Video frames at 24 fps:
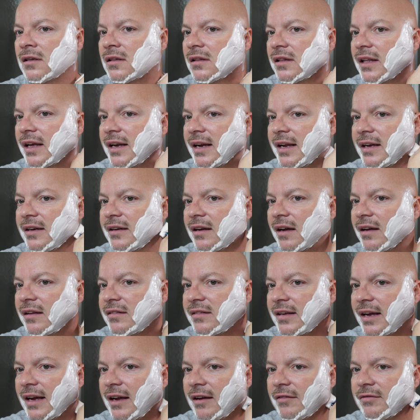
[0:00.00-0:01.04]
that he
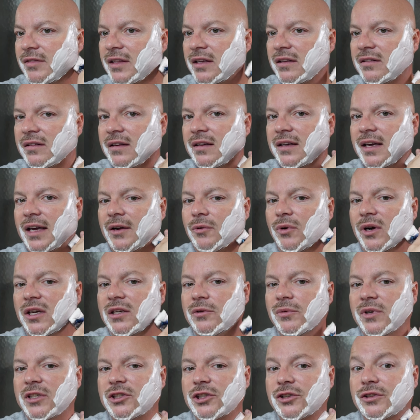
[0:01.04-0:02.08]
does have the C K one,
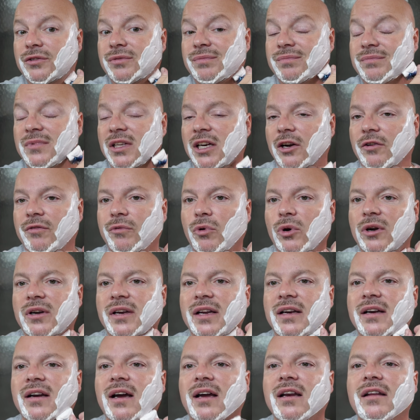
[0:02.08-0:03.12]
which is, you know,
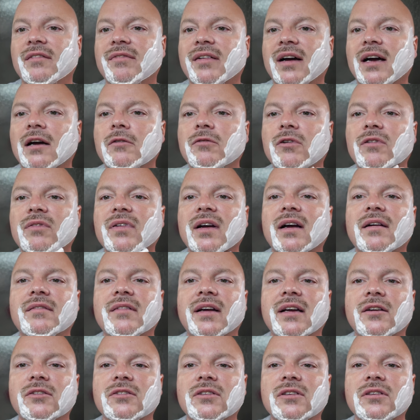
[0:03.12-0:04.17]
fourteen ninety-five for five
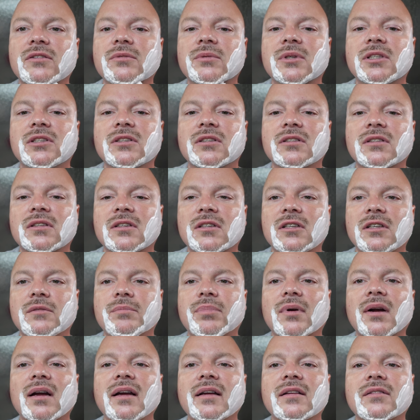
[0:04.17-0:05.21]
ounces, which is a good
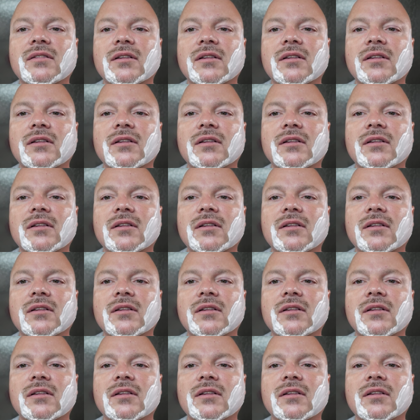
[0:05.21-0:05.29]
price.